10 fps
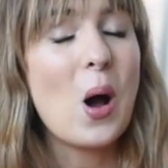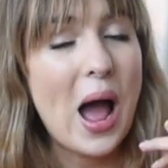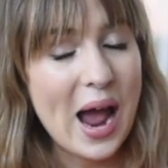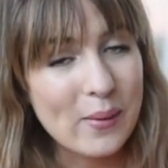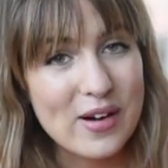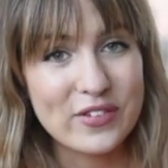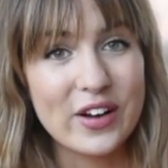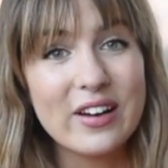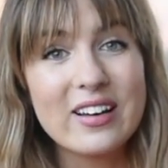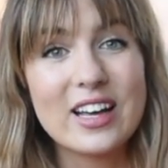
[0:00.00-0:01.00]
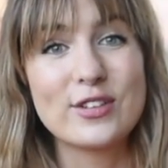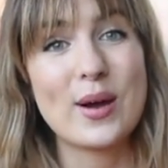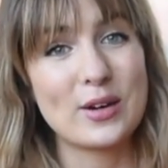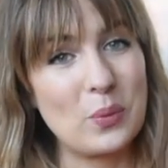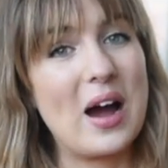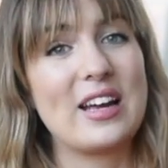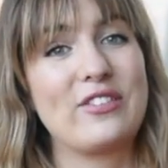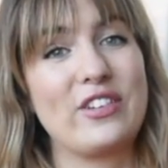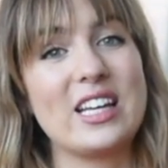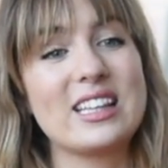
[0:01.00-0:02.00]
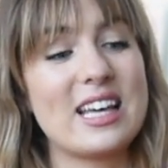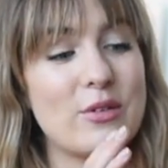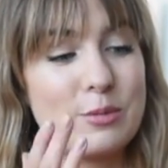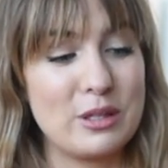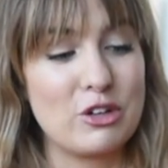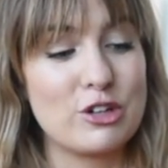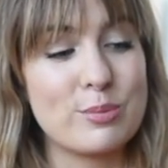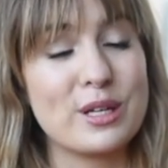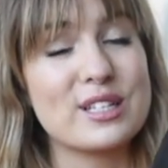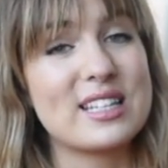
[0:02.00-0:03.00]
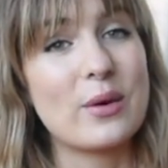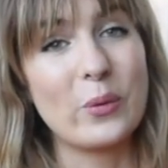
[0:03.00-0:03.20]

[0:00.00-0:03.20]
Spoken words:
However, if you had wide feet, they would be good because they